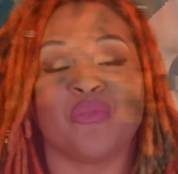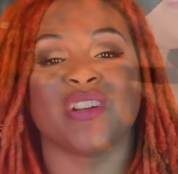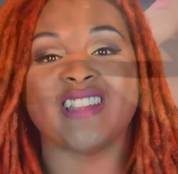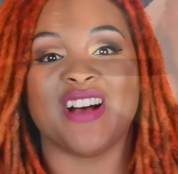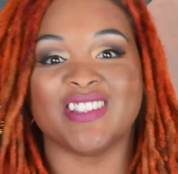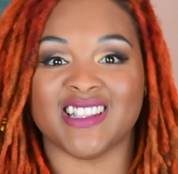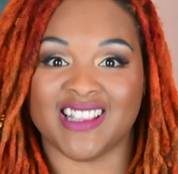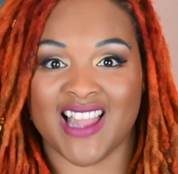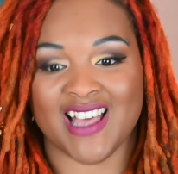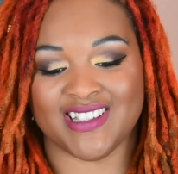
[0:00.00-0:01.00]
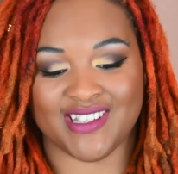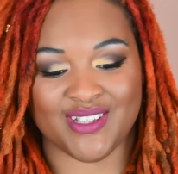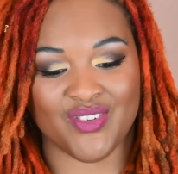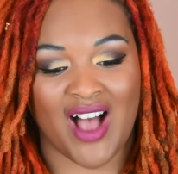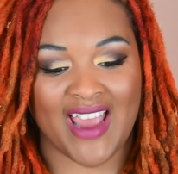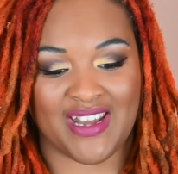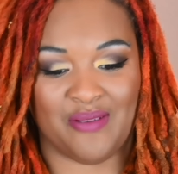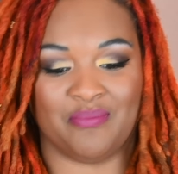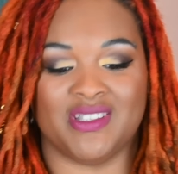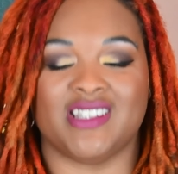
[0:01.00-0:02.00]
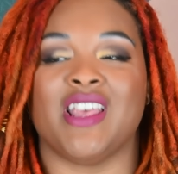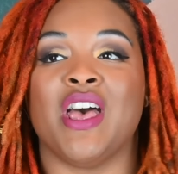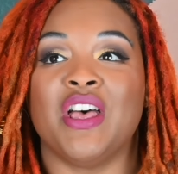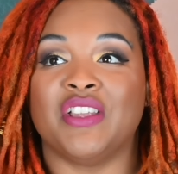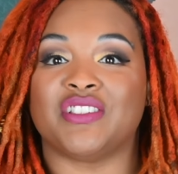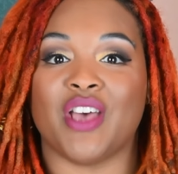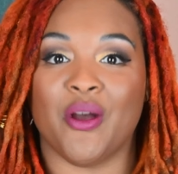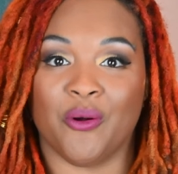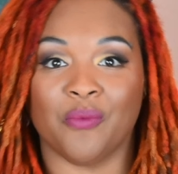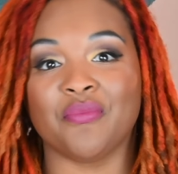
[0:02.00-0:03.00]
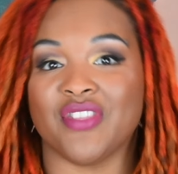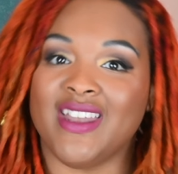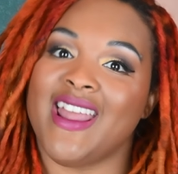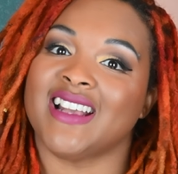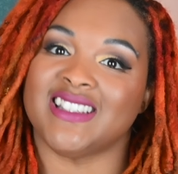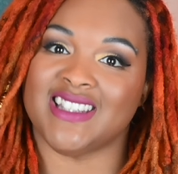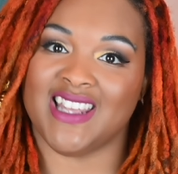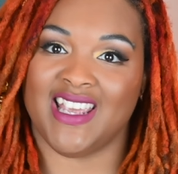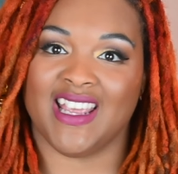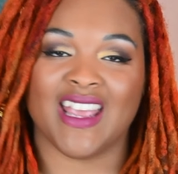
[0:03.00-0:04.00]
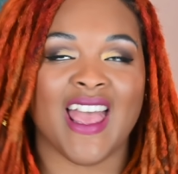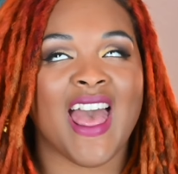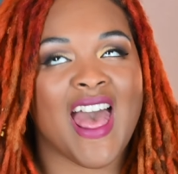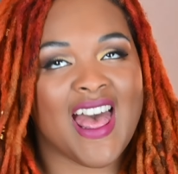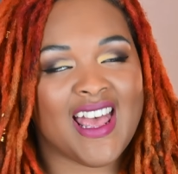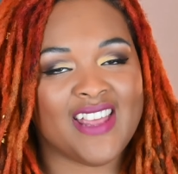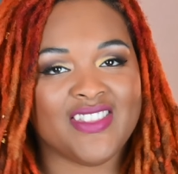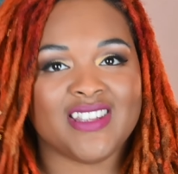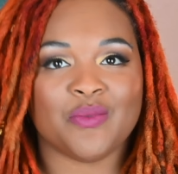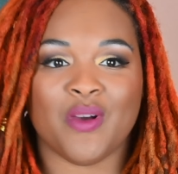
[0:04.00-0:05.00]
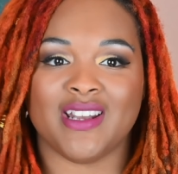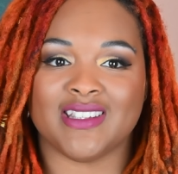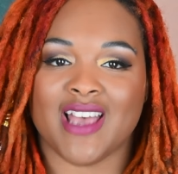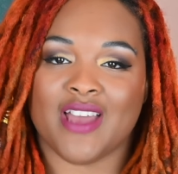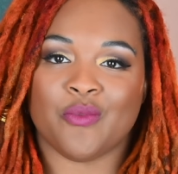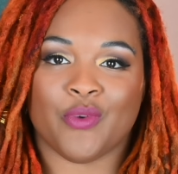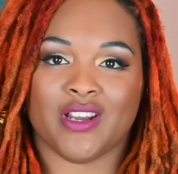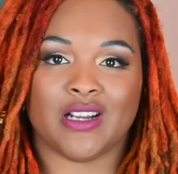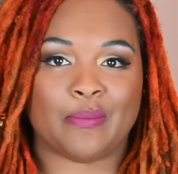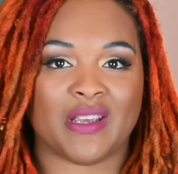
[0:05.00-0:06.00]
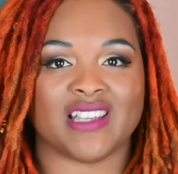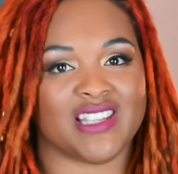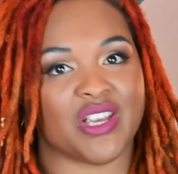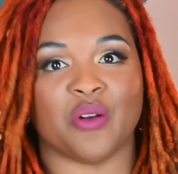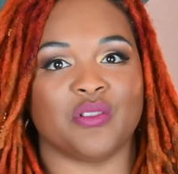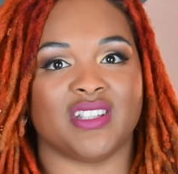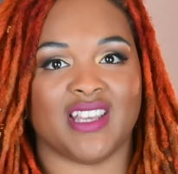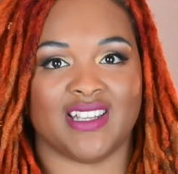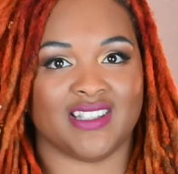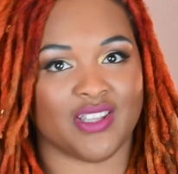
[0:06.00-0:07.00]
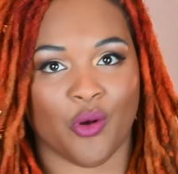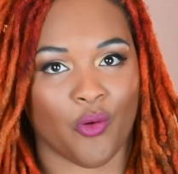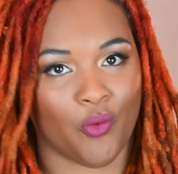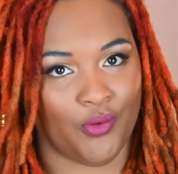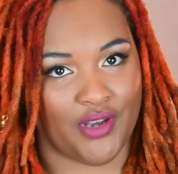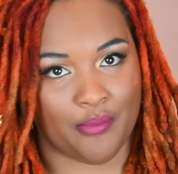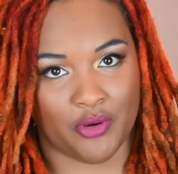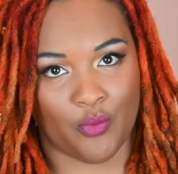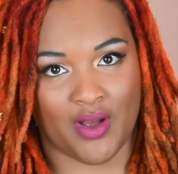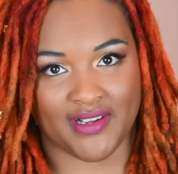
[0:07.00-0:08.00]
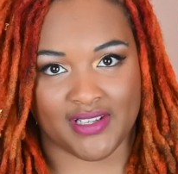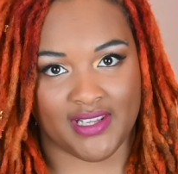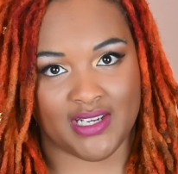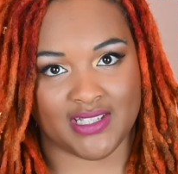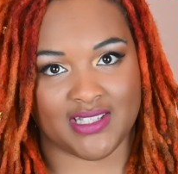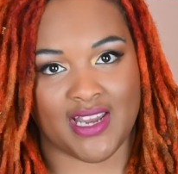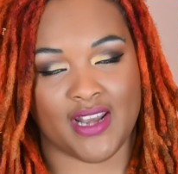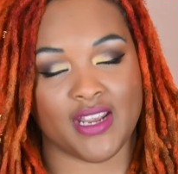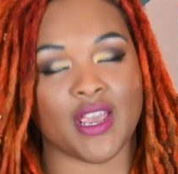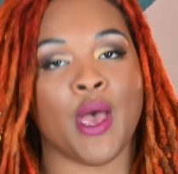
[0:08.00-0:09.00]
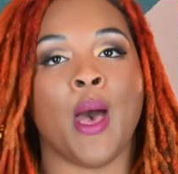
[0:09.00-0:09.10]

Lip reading: We're down to the last 2 items. So the next thing, and this one is kind of weird because it goes against the whole #1 clean aesthetic,